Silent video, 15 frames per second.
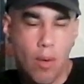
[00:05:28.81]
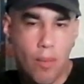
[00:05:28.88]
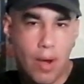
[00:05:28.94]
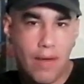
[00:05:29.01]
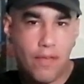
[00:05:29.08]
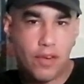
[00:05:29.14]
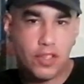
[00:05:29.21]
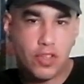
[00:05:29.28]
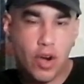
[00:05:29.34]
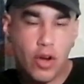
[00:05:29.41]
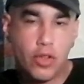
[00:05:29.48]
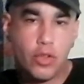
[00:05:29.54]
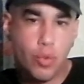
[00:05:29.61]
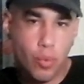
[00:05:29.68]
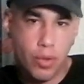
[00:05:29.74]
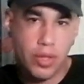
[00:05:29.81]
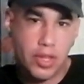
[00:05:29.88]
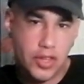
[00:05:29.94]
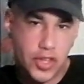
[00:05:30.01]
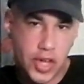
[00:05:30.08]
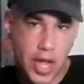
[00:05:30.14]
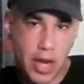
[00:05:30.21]
when I first started doing
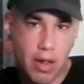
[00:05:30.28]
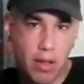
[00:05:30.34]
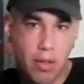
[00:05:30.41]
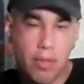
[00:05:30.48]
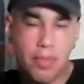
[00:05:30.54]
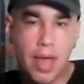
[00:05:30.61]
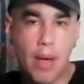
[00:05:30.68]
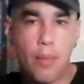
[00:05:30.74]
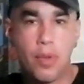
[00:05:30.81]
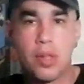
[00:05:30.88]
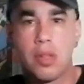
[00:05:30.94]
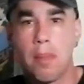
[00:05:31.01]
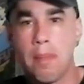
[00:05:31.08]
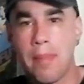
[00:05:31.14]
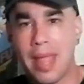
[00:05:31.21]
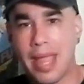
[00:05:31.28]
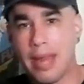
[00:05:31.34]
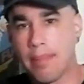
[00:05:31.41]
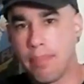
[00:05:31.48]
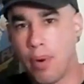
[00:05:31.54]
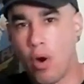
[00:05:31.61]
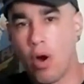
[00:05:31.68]
this channel, that was the
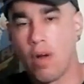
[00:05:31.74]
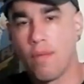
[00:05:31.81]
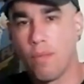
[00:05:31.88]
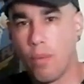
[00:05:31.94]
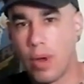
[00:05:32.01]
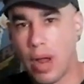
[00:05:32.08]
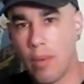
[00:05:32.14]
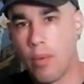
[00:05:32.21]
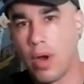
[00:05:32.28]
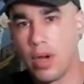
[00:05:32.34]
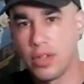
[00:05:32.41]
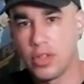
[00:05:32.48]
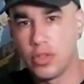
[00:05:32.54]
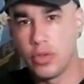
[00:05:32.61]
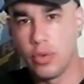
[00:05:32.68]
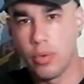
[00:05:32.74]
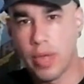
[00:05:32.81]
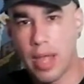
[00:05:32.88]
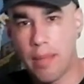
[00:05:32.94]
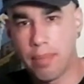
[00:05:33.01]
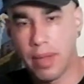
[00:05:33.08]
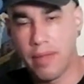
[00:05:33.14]
main part of what I wanted to do,
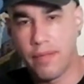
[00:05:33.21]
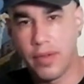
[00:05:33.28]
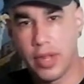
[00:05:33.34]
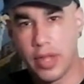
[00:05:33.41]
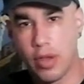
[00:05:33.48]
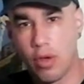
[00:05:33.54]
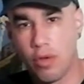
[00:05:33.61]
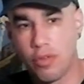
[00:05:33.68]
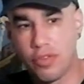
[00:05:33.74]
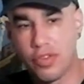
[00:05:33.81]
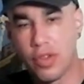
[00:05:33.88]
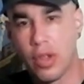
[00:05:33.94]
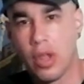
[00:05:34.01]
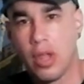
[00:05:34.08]
gameplay videos,